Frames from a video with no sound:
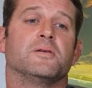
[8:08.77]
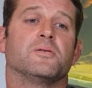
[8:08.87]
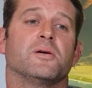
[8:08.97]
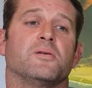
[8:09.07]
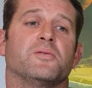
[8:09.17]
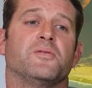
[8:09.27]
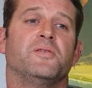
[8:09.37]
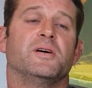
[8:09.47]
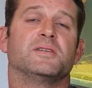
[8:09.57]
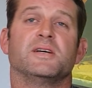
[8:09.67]
or
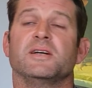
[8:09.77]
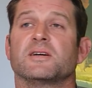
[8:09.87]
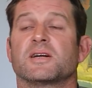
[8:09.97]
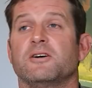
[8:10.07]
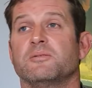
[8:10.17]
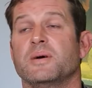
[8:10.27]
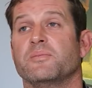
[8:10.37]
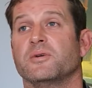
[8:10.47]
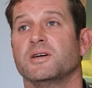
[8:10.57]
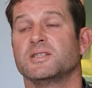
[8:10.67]
13, I can't
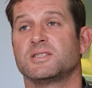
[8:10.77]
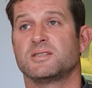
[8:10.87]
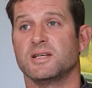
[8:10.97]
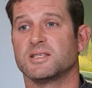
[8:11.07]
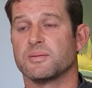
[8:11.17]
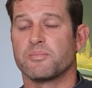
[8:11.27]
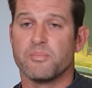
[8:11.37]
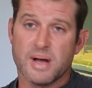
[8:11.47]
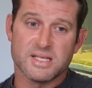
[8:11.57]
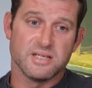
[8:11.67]
remember. It's a
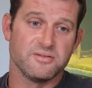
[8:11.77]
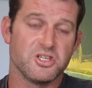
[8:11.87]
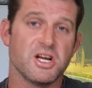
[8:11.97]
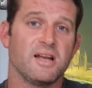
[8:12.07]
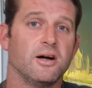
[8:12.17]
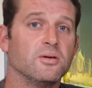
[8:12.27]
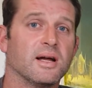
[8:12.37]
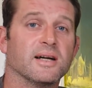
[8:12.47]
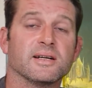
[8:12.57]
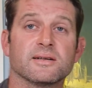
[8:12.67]
massive shallow
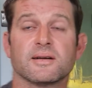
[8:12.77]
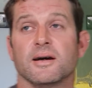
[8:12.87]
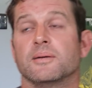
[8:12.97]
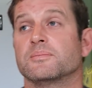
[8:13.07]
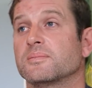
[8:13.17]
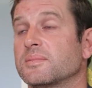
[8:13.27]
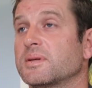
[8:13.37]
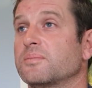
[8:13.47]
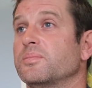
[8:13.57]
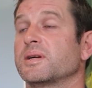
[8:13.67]
lake,
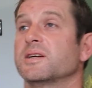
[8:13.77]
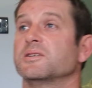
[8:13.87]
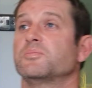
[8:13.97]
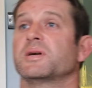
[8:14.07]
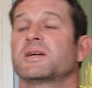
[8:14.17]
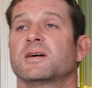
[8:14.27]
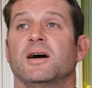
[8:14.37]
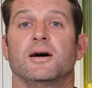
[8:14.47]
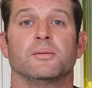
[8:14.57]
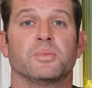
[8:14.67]
big gearys, big
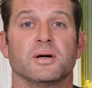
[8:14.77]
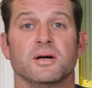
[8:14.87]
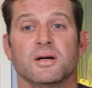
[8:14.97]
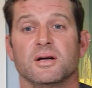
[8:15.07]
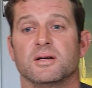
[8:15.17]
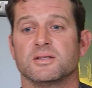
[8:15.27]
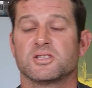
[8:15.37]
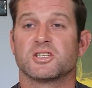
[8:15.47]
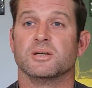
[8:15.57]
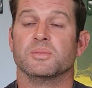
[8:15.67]
carp,
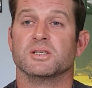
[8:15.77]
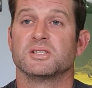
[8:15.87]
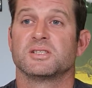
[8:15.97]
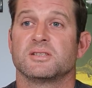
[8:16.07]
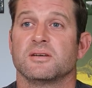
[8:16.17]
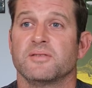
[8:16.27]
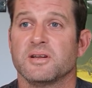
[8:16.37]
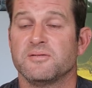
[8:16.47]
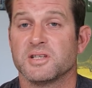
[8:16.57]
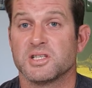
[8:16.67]
skimmers. I've
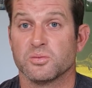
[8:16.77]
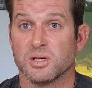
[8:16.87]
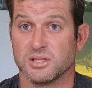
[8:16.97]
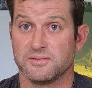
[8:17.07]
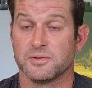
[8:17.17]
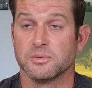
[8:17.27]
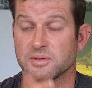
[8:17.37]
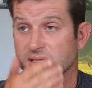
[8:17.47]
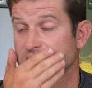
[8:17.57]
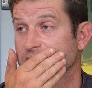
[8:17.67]
only fished it once before
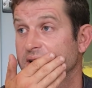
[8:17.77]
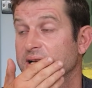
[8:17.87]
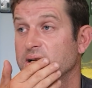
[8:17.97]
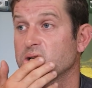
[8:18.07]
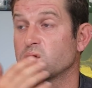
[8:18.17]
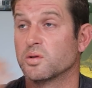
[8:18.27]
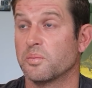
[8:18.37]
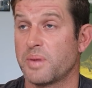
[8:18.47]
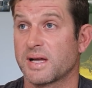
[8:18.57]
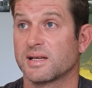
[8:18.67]
in this event. I drew the
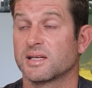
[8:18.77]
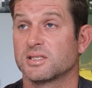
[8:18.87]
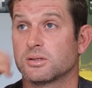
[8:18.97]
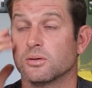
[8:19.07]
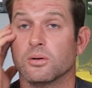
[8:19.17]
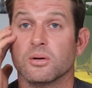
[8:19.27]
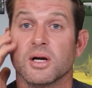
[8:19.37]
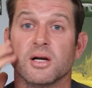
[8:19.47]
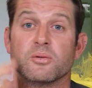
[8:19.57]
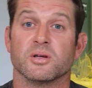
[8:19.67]
peg next door,
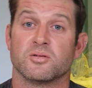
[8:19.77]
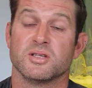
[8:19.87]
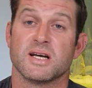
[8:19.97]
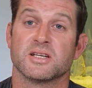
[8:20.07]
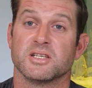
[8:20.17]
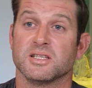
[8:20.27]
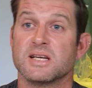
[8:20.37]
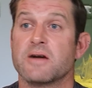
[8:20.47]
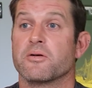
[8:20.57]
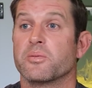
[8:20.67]
which was actually
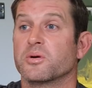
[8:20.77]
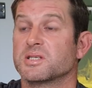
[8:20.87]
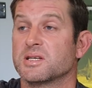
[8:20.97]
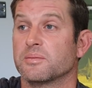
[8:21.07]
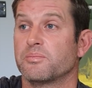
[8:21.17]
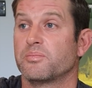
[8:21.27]
terrible. It's in a